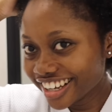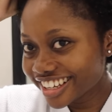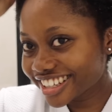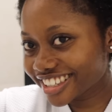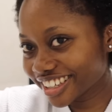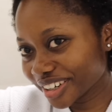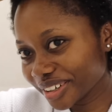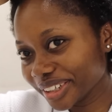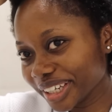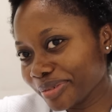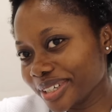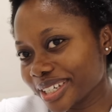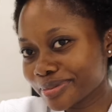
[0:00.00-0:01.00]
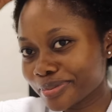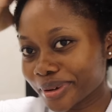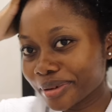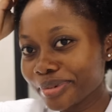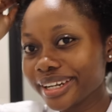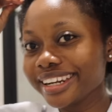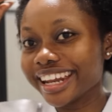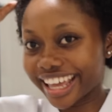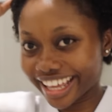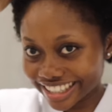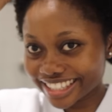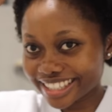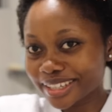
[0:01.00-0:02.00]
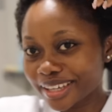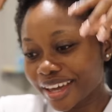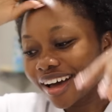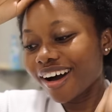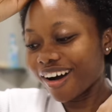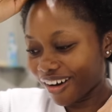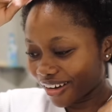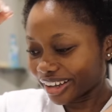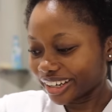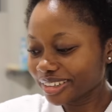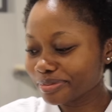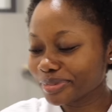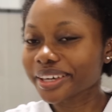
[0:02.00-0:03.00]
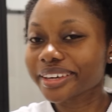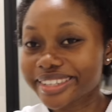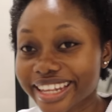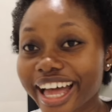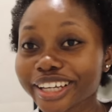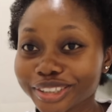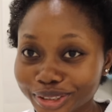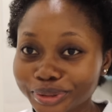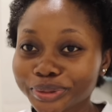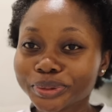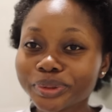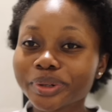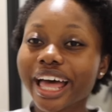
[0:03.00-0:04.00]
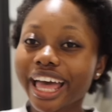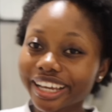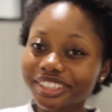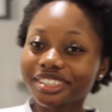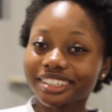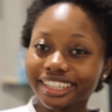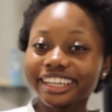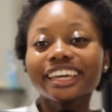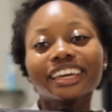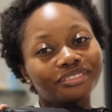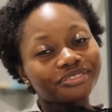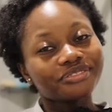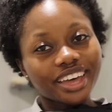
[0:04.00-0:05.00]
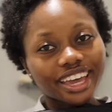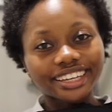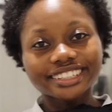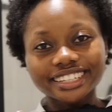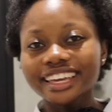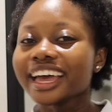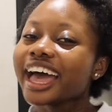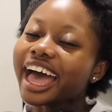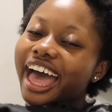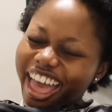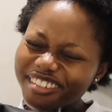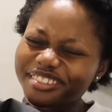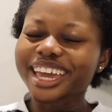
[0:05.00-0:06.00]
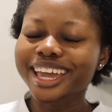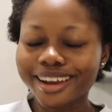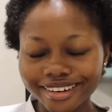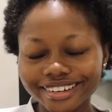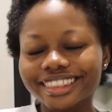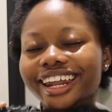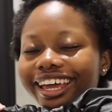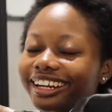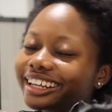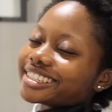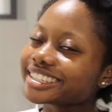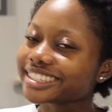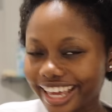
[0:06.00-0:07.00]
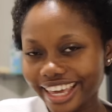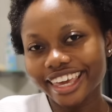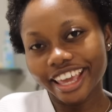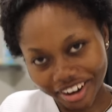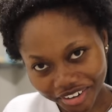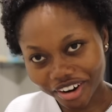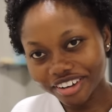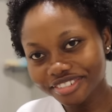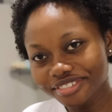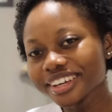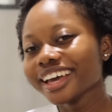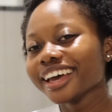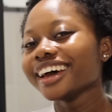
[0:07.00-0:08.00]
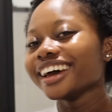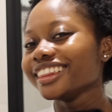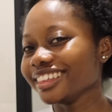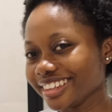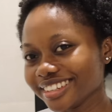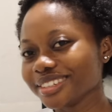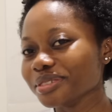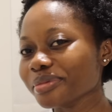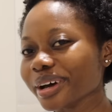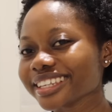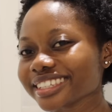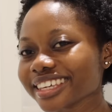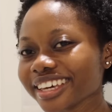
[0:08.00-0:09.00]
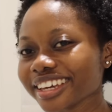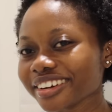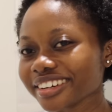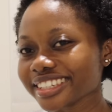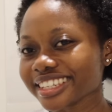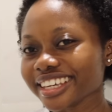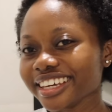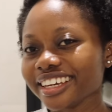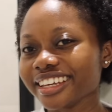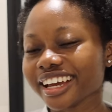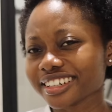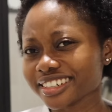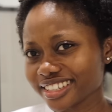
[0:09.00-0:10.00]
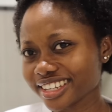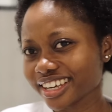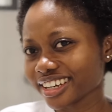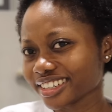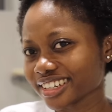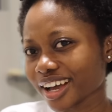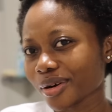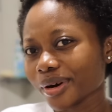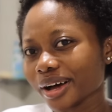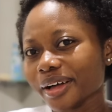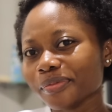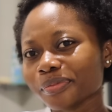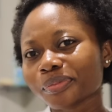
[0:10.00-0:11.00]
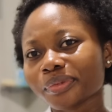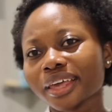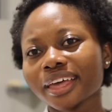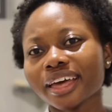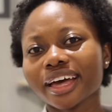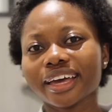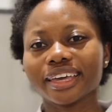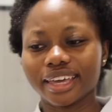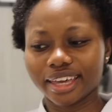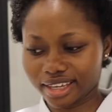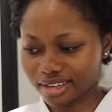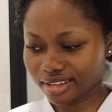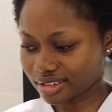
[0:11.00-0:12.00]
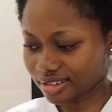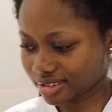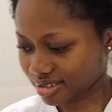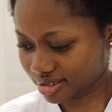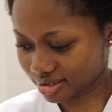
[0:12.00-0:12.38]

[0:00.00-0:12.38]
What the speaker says: So let me just put up a net on, because I do actually in fact have hair that I need to take care of, and then do my skincare routine, actually take a shower again